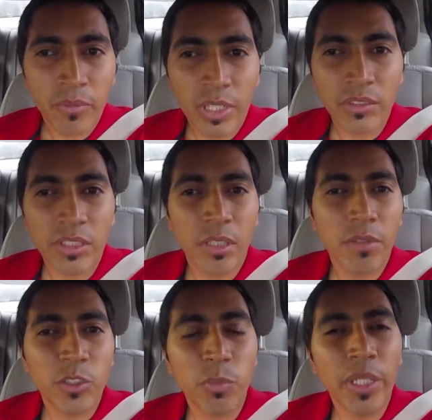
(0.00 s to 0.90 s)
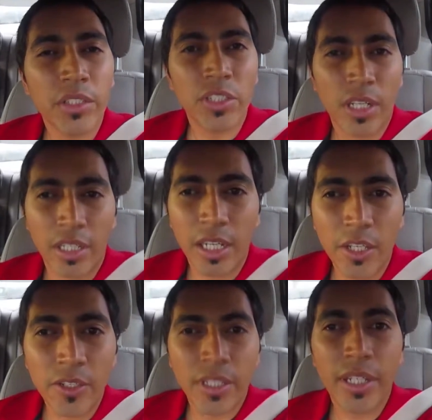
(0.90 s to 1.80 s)
instead of a spin shot.
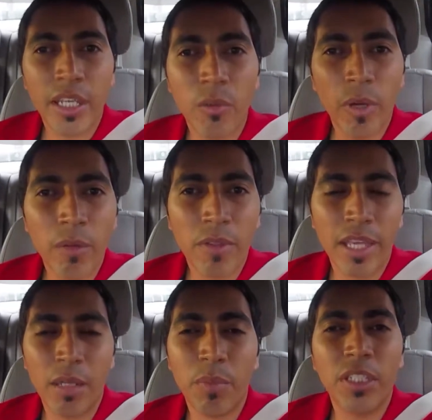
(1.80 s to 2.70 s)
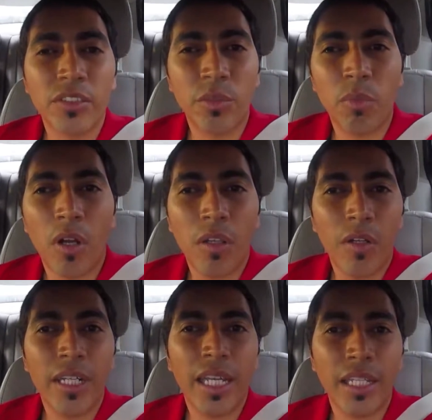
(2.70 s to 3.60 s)
And you can get away with that because the ball
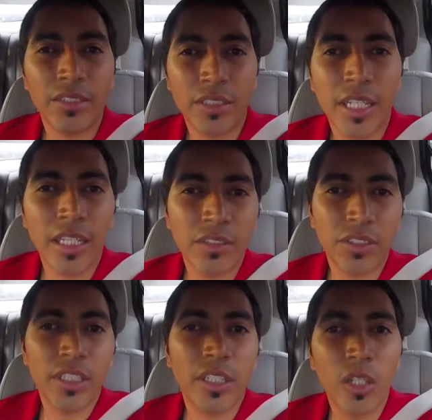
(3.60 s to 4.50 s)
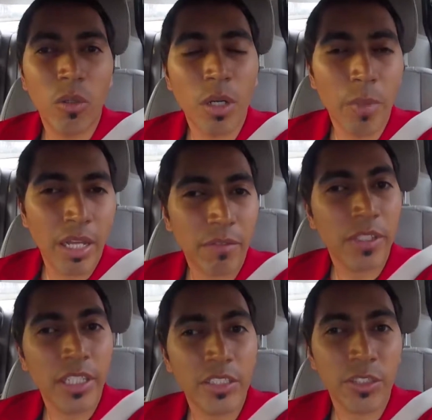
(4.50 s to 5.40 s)
already has a tendency to go up after
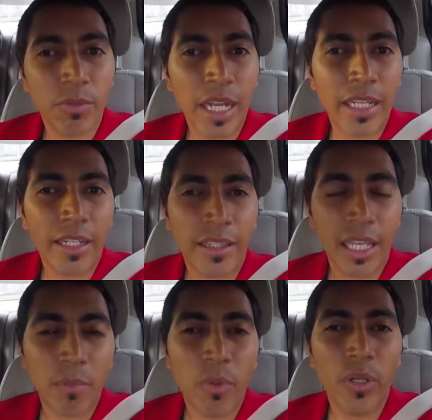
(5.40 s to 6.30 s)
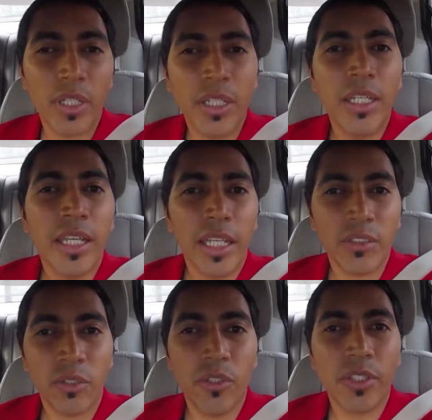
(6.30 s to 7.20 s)
it hits your racket at that point,
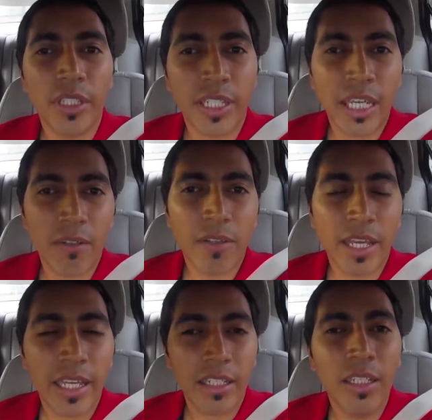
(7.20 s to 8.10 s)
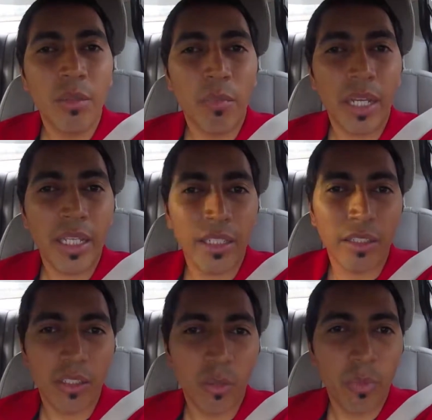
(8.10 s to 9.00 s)
and so you can counter that by hitting
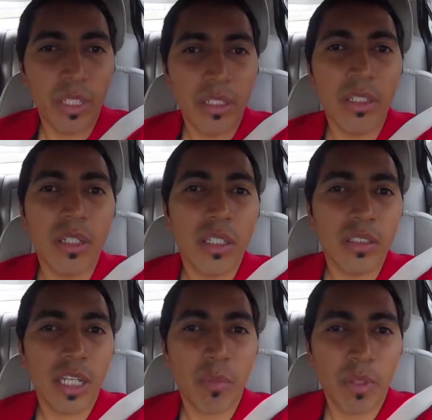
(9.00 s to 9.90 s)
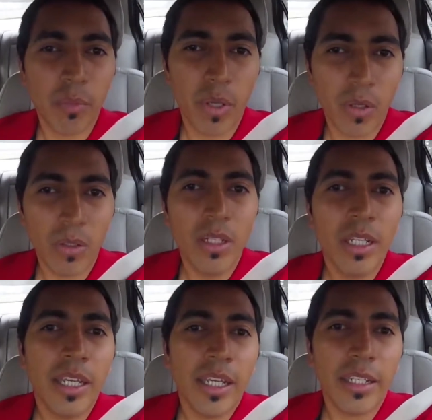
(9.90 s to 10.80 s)
a little bit on top of the ball
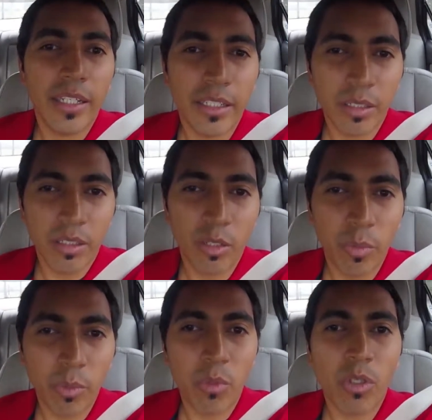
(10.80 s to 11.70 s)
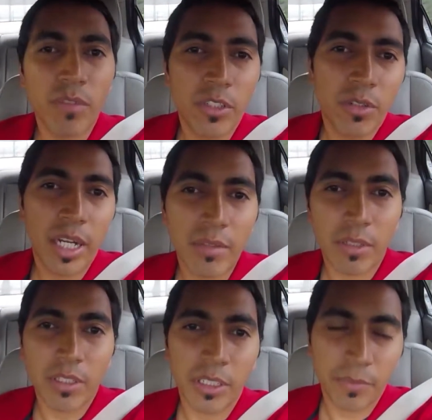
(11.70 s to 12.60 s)
and hitting a little bit more of a drive
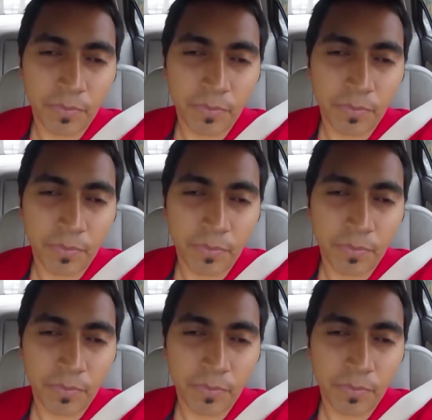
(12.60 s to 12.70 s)
on it.